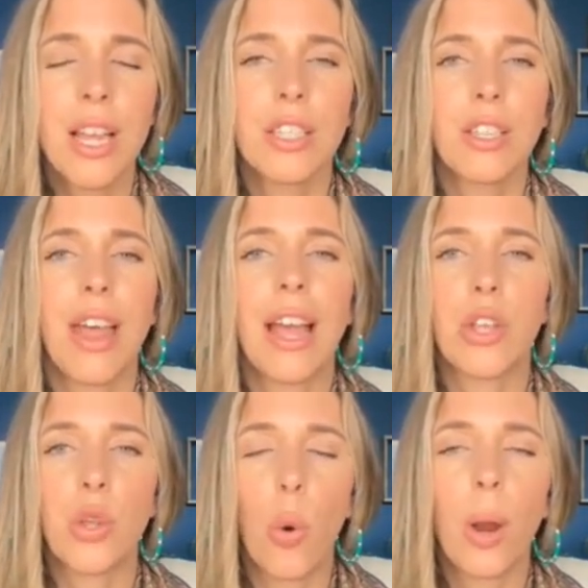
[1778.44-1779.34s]
so that
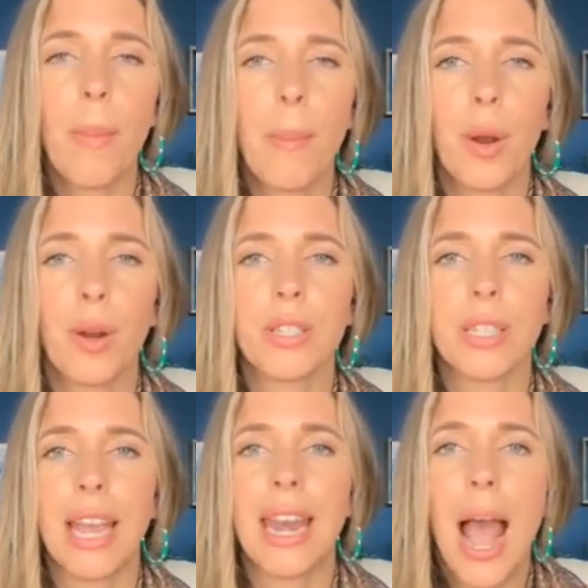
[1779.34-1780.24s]
your members
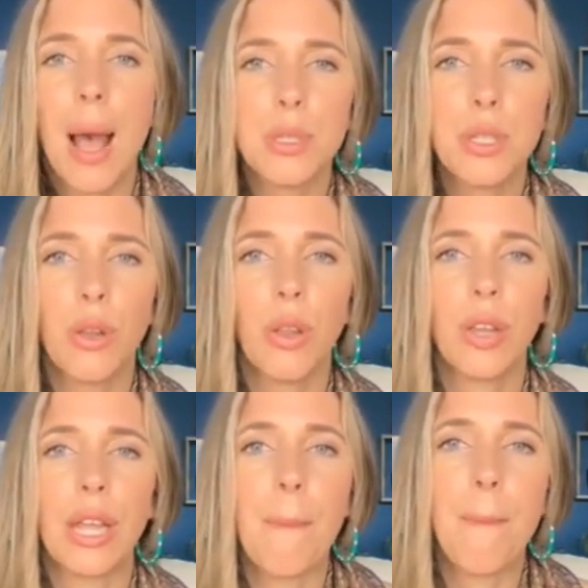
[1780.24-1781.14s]
can
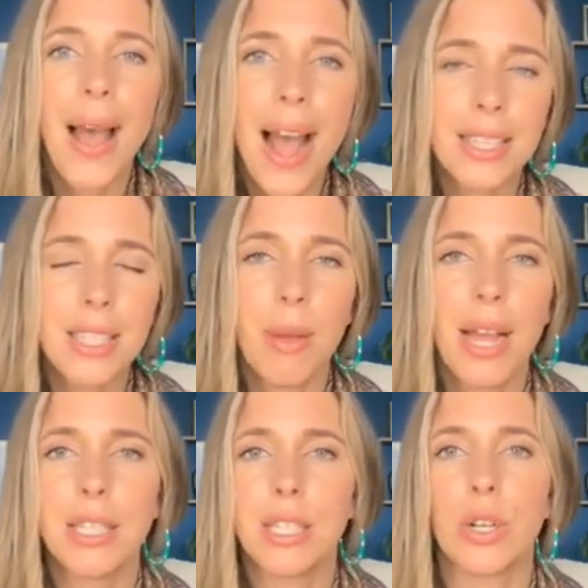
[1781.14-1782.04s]
absolutely
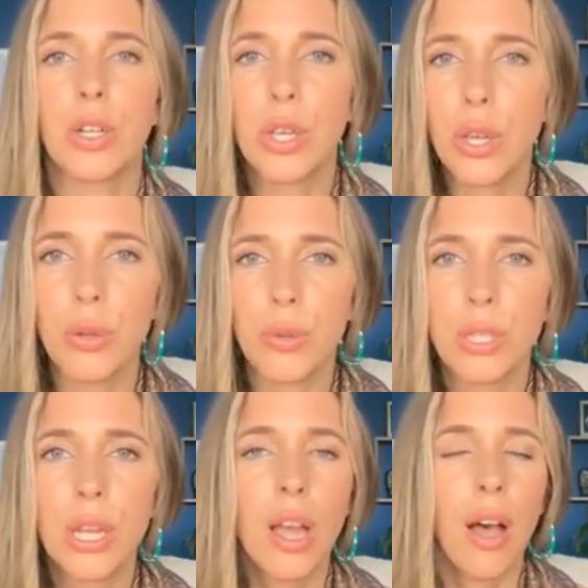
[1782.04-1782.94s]
maximize their
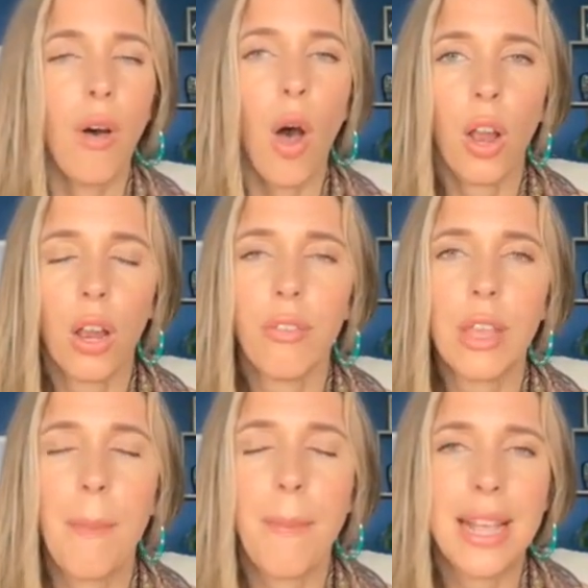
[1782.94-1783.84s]
use of all of
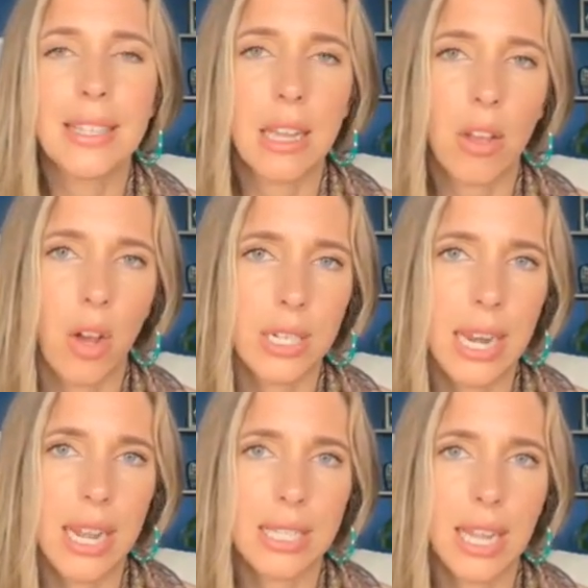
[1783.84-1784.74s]
the amazing
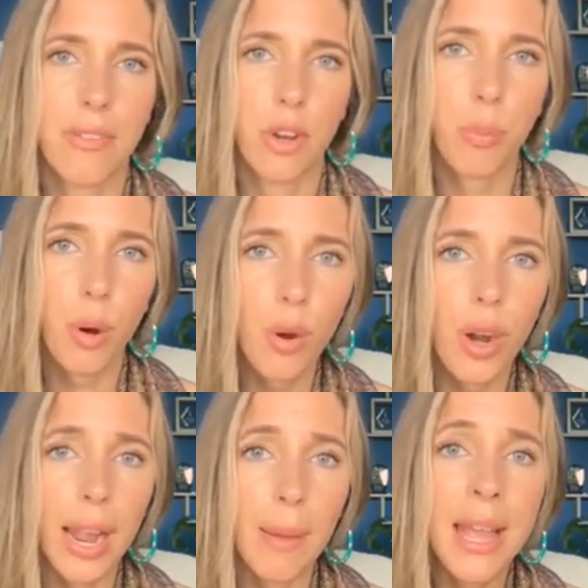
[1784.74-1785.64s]
content inside of your
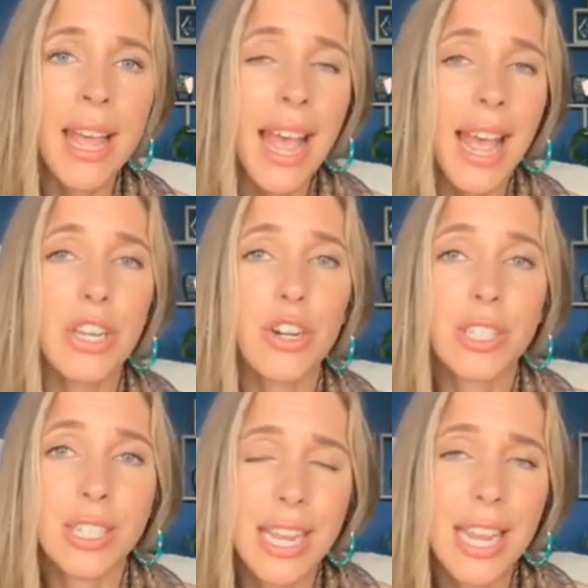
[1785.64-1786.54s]
program and your
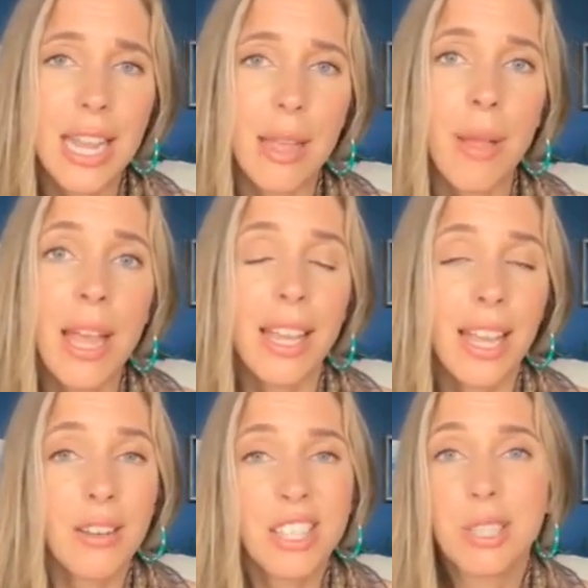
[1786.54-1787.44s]
team
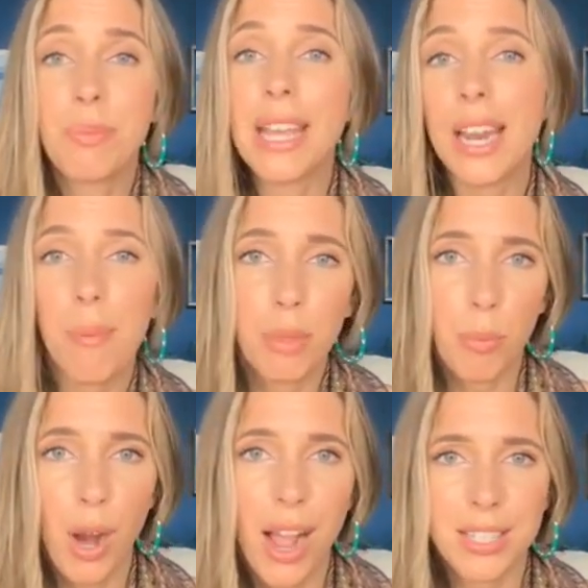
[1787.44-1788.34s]
can speed up the
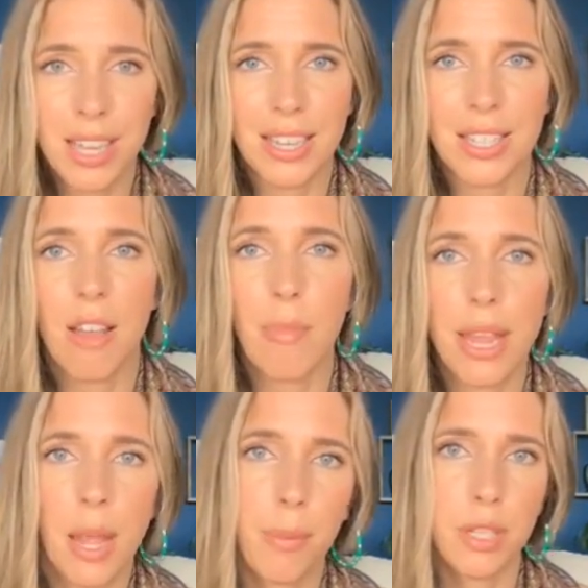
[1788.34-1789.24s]
process of
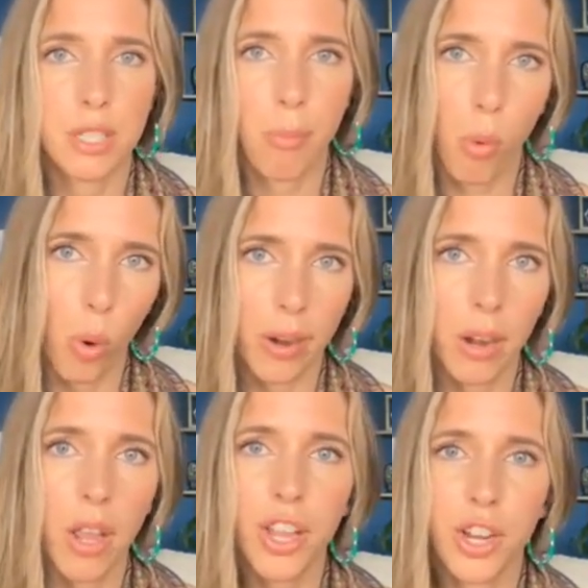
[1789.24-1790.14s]
being able to support
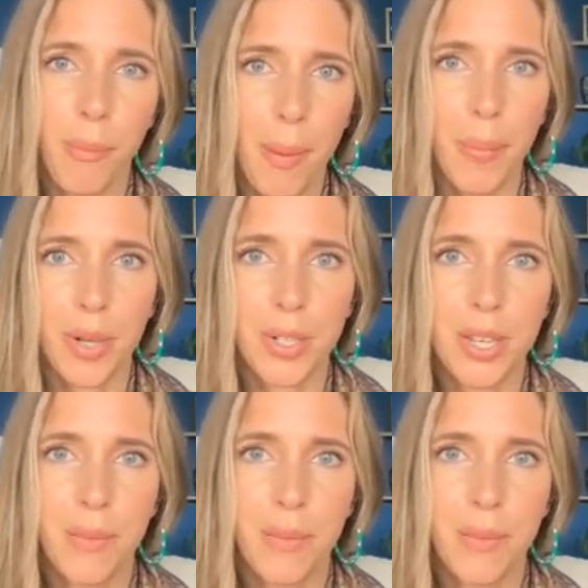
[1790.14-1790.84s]
your members.